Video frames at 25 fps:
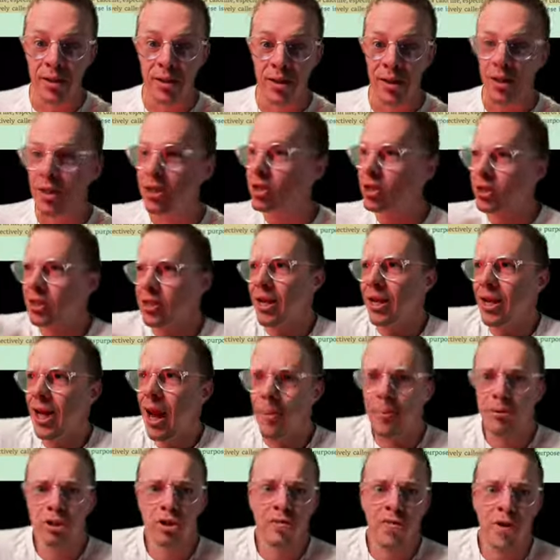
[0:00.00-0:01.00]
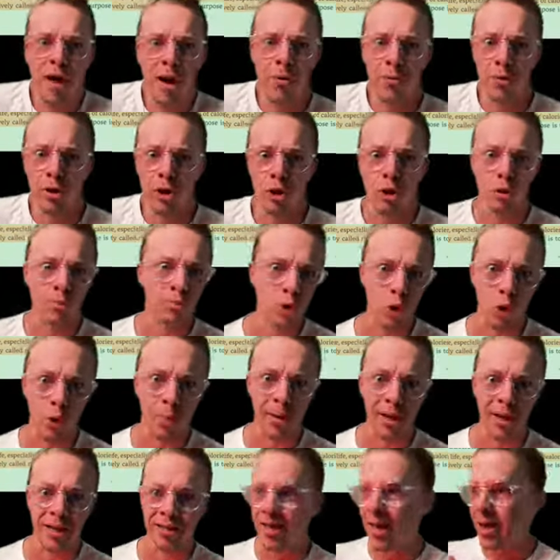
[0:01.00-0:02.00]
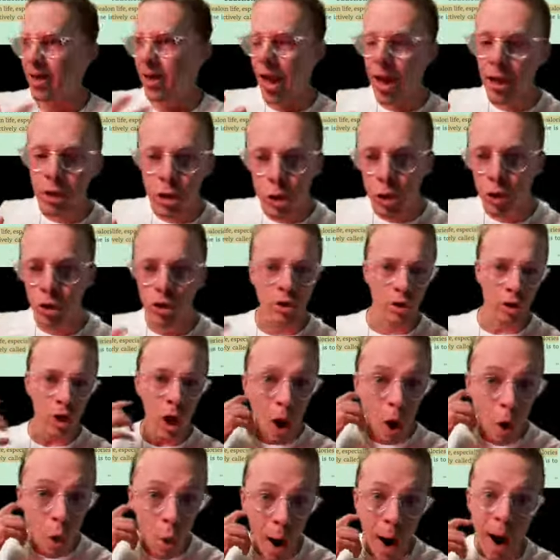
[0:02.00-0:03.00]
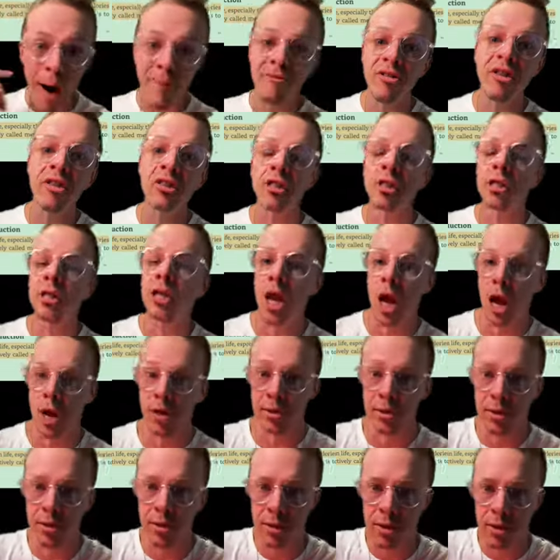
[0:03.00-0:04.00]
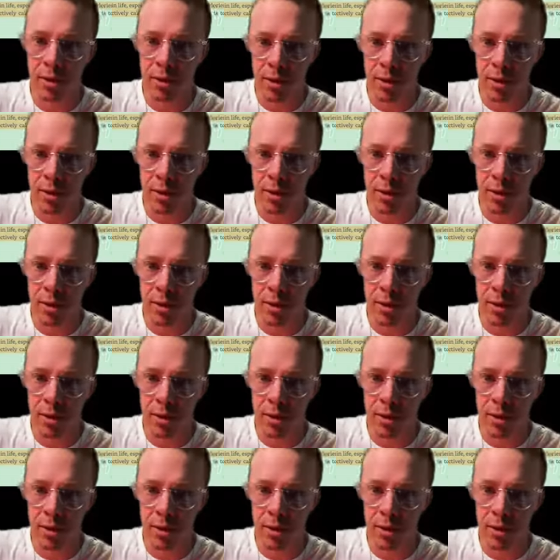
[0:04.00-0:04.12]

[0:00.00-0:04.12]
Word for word: it's like, how much of that are you absorbing? Is that natural? No, obviously not.